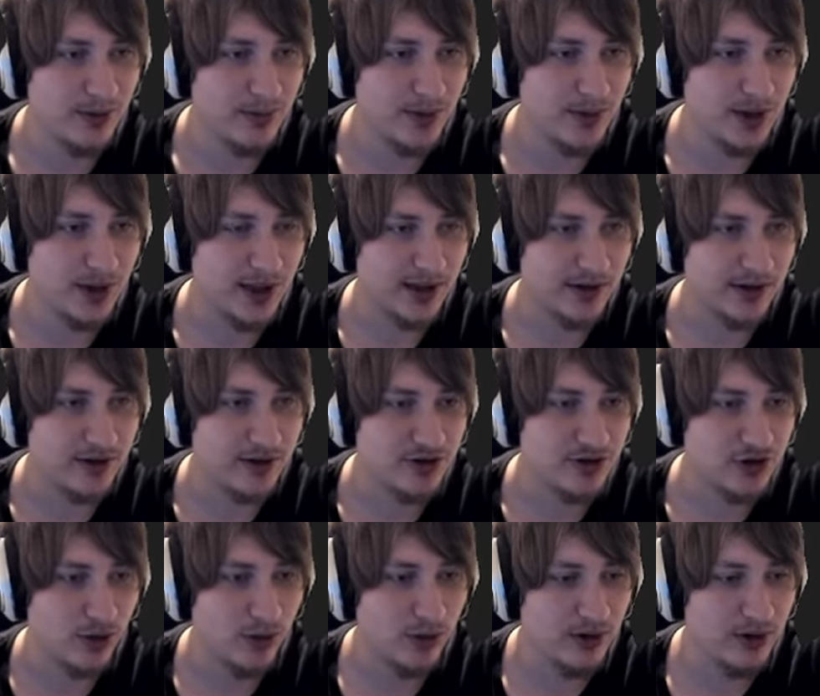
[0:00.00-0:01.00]
But like the
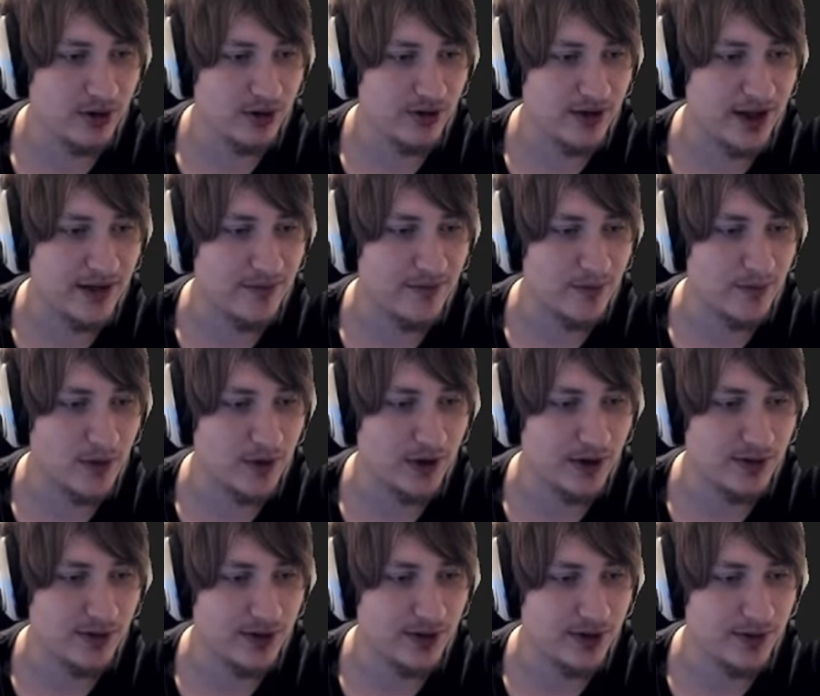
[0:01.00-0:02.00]
controllers, they have them all
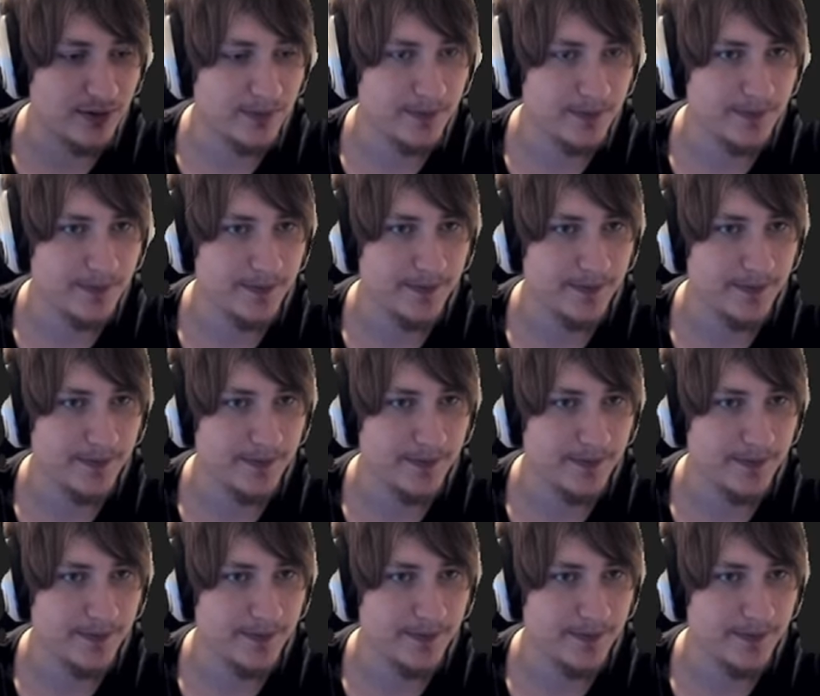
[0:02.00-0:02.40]
out here.